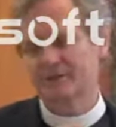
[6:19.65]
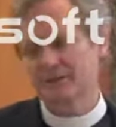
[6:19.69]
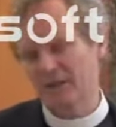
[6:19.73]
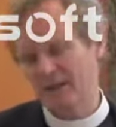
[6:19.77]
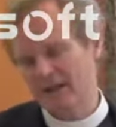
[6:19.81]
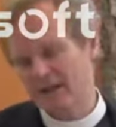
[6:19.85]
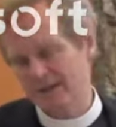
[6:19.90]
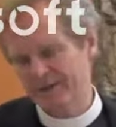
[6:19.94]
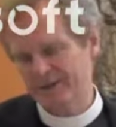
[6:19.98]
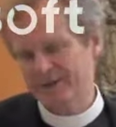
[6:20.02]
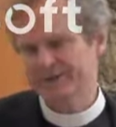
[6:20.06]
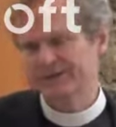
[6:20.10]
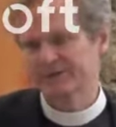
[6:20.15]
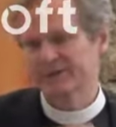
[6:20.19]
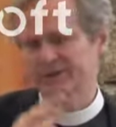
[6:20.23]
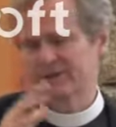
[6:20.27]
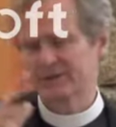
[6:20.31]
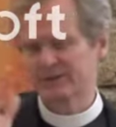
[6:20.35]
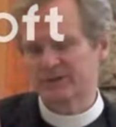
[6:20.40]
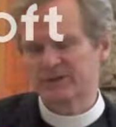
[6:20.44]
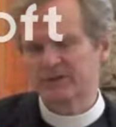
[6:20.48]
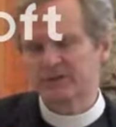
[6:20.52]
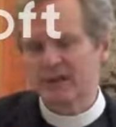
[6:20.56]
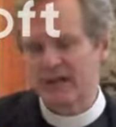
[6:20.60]
to God
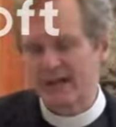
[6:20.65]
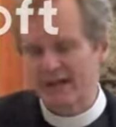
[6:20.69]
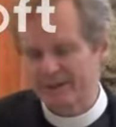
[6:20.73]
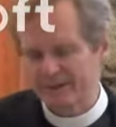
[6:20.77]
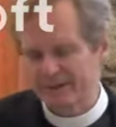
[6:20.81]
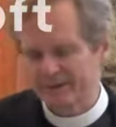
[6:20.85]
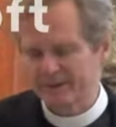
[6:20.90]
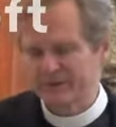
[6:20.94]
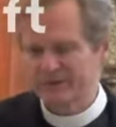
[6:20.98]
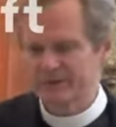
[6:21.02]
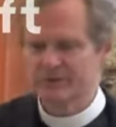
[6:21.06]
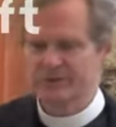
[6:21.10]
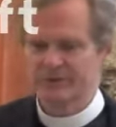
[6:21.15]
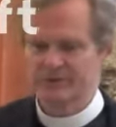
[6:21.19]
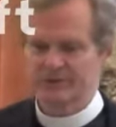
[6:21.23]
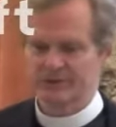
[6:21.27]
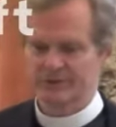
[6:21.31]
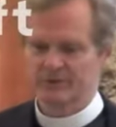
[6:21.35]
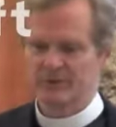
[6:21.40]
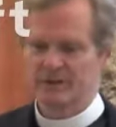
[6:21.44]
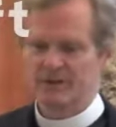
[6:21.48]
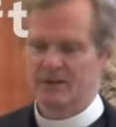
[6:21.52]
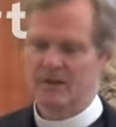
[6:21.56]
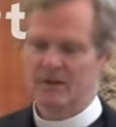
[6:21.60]
is likened
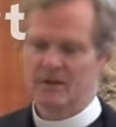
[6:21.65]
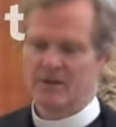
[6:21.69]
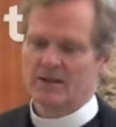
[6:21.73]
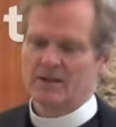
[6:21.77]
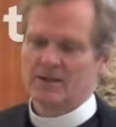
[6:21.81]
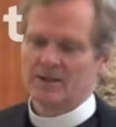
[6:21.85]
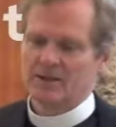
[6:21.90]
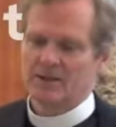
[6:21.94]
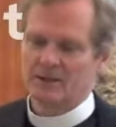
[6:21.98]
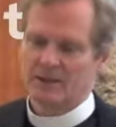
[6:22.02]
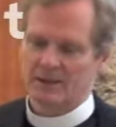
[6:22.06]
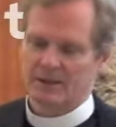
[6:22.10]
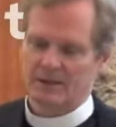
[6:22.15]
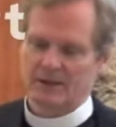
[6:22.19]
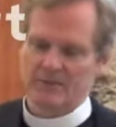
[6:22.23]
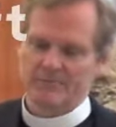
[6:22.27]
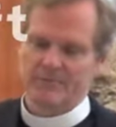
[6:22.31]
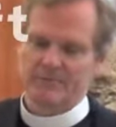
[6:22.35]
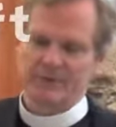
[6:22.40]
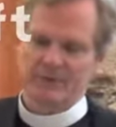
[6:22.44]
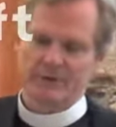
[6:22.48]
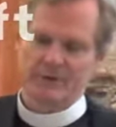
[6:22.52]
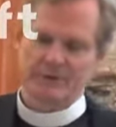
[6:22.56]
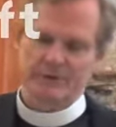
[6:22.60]
to
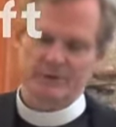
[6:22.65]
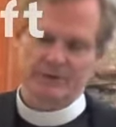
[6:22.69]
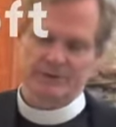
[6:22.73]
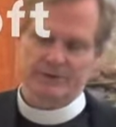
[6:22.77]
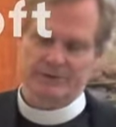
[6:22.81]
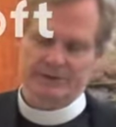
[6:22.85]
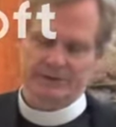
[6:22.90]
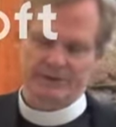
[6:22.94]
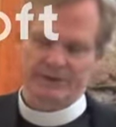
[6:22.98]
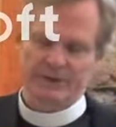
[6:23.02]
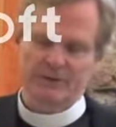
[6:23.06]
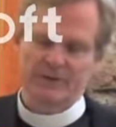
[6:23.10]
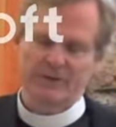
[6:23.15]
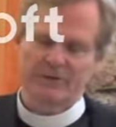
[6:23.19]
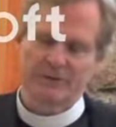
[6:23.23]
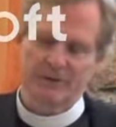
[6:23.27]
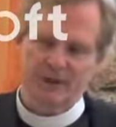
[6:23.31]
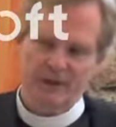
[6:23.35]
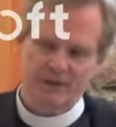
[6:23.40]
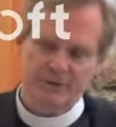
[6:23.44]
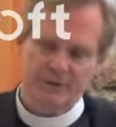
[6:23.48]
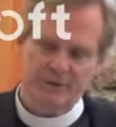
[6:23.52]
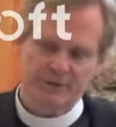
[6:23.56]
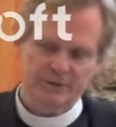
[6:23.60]
the
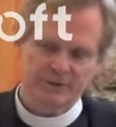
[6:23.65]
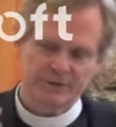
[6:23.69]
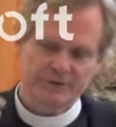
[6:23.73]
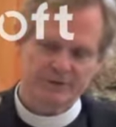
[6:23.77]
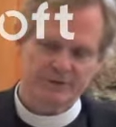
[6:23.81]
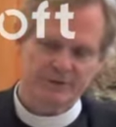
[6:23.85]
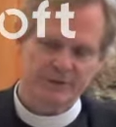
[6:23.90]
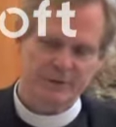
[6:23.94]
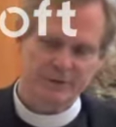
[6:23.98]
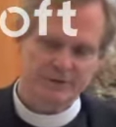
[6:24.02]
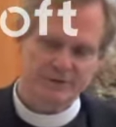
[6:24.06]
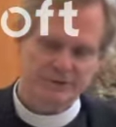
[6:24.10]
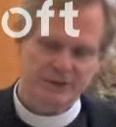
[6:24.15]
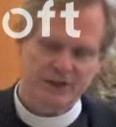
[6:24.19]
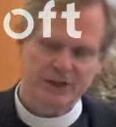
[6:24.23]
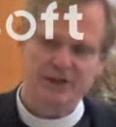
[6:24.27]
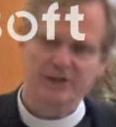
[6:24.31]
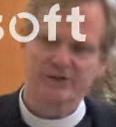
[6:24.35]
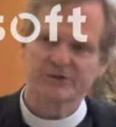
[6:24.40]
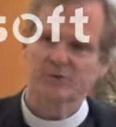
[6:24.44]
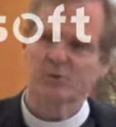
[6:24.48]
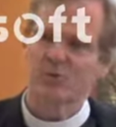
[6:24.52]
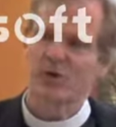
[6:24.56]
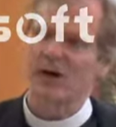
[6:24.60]
unfaithfulness of
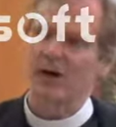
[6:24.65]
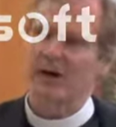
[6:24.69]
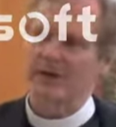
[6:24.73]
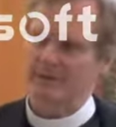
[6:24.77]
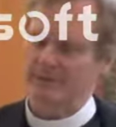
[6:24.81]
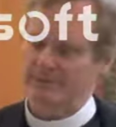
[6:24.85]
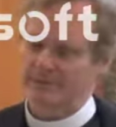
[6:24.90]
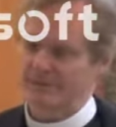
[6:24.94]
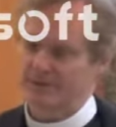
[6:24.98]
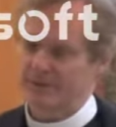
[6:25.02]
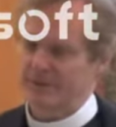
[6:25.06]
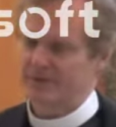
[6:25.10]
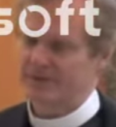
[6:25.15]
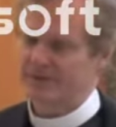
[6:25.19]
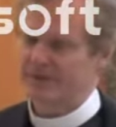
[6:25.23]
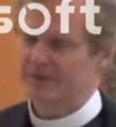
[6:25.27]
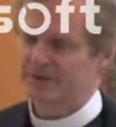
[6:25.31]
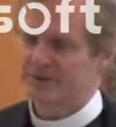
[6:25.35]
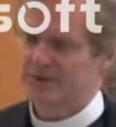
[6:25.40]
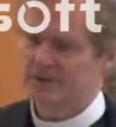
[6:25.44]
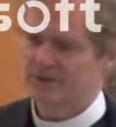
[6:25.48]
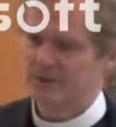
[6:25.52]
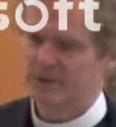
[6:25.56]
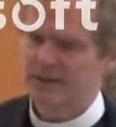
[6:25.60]
Hosea's wife. And
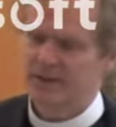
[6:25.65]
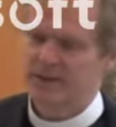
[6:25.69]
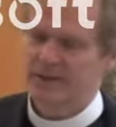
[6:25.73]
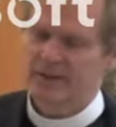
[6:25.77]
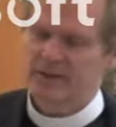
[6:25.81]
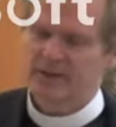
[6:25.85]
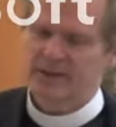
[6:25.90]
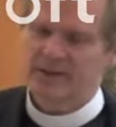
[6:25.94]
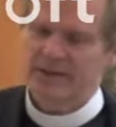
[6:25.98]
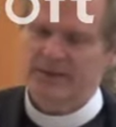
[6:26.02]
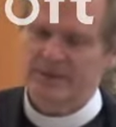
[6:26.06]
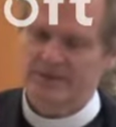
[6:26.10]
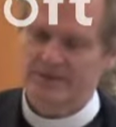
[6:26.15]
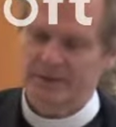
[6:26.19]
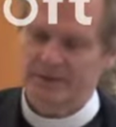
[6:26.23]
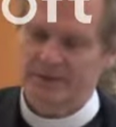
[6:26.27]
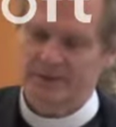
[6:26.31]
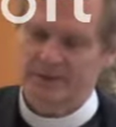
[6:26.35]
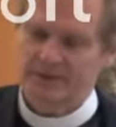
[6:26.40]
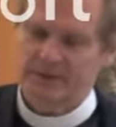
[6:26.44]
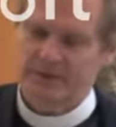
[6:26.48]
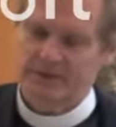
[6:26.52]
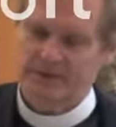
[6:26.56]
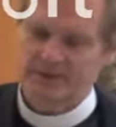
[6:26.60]
so he
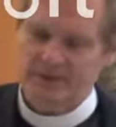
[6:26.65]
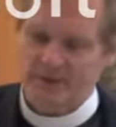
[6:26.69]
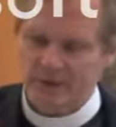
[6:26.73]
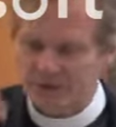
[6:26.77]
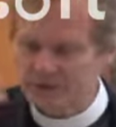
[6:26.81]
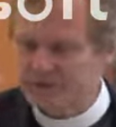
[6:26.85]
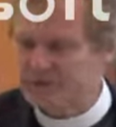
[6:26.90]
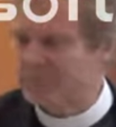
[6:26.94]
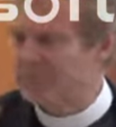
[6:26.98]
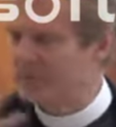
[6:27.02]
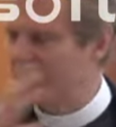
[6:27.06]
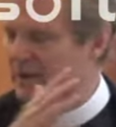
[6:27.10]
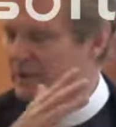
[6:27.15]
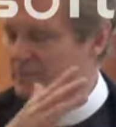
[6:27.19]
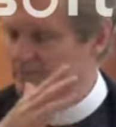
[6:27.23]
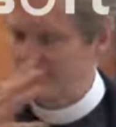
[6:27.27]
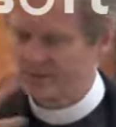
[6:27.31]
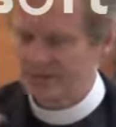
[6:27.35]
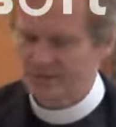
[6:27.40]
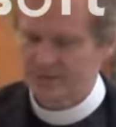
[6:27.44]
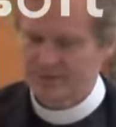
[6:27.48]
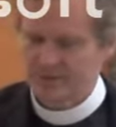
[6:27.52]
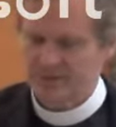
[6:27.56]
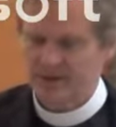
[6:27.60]
talks about
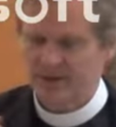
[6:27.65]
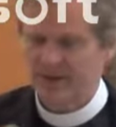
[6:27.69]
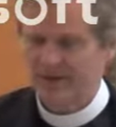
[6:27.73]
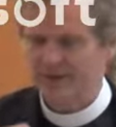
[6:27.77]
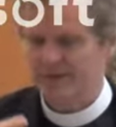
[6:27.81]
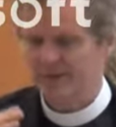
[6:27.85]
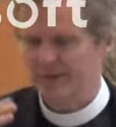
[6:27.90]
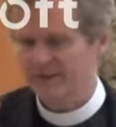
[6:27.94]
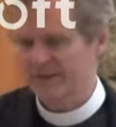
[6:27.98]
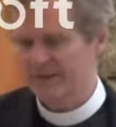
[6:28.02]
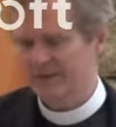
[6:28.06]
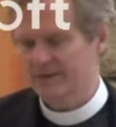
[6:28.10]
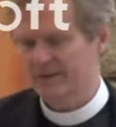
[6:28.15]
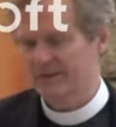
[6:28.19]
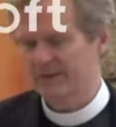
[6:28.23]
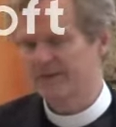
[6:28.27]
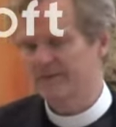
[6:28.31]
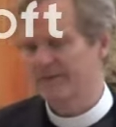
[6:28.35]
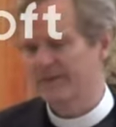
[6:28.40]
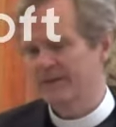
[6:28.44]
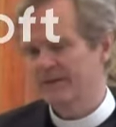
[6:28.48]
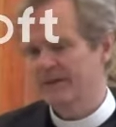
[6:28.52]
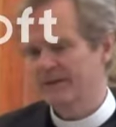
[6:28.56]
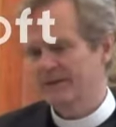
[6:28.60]
both together, and
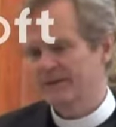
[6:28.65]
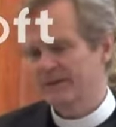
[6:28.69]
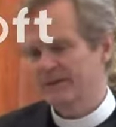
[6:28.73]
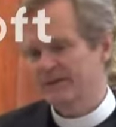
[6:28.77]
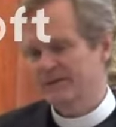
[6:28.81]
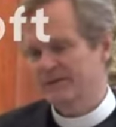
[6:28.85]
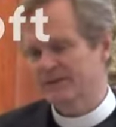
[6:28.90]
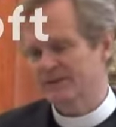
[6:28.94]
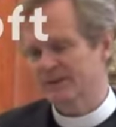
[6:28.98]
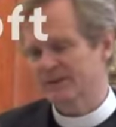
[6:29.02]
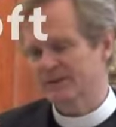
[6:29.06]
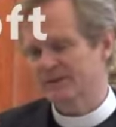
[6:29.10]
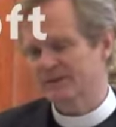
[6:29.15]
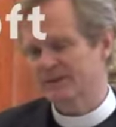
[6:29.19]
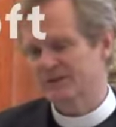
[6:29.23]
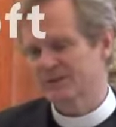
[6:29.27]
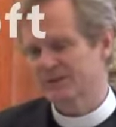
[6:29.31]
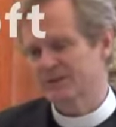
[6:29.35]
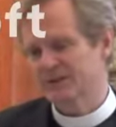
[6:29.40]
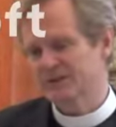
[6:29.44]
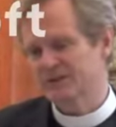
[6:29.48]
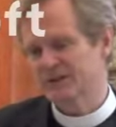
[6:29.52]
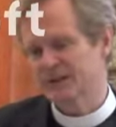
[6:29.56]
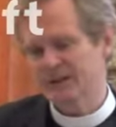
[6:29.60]
then it's as
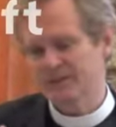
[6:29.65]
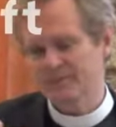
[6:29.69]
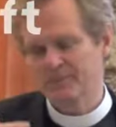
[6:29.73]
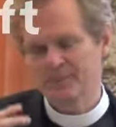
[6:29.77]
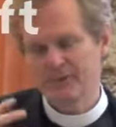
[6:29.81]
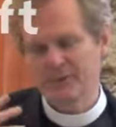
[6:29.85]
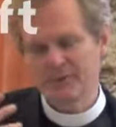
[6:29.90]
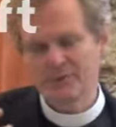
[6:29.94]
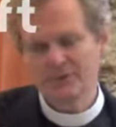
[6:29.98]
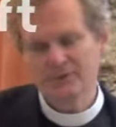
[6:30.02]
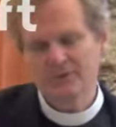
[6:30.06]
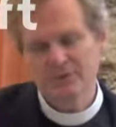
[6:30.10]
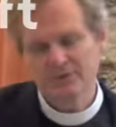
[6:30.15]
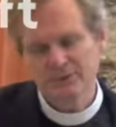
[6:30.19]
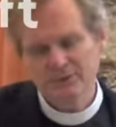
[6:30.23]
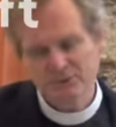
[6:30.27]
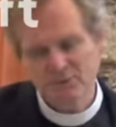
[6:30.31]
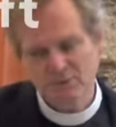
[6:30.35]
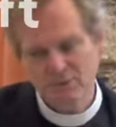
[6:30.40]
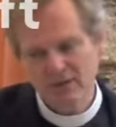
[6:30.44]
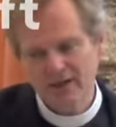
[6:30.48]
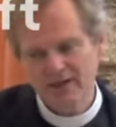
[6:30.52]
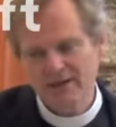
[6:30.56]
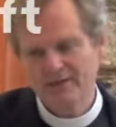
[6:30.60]
if he's saying both to his
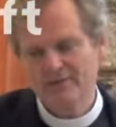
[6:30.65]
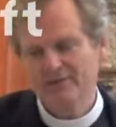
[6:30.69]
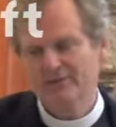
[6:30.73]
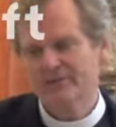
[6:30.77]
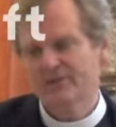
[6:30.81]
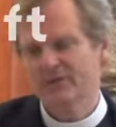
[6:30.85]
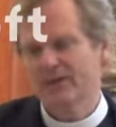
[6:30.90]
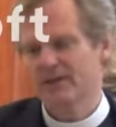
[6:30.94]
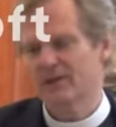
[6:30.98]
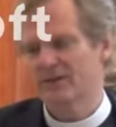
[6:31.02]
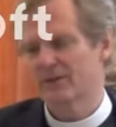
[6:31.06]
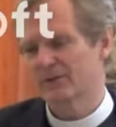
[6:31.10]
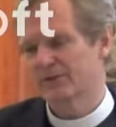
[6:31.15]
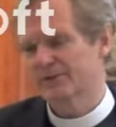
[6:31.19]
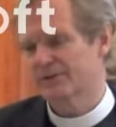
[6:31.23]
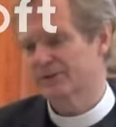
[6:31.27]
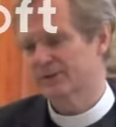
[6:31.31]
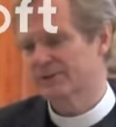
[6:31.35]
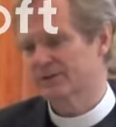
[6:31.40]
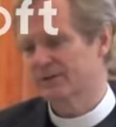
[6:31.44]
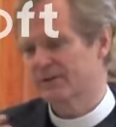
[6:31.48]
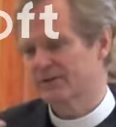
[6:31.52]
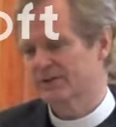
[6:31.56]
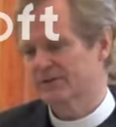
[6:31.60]
wife and
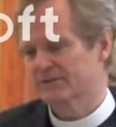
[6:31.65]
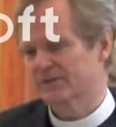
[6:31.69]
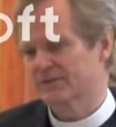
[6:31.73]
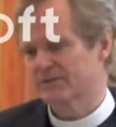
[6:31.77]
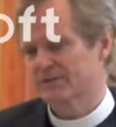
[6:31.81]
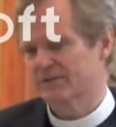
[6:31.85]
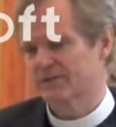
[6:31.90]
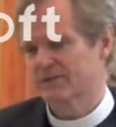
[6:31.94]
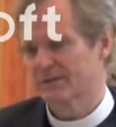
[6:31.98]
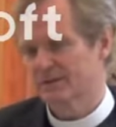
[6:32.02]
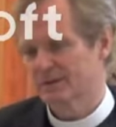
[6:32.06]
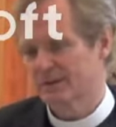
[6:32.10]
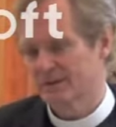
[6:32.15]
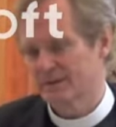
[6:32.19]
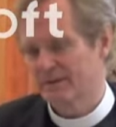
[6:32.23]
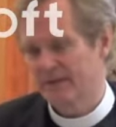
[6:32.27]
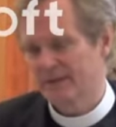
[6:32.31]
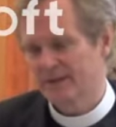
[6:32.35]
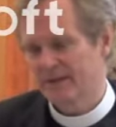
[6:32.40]
also to Israel,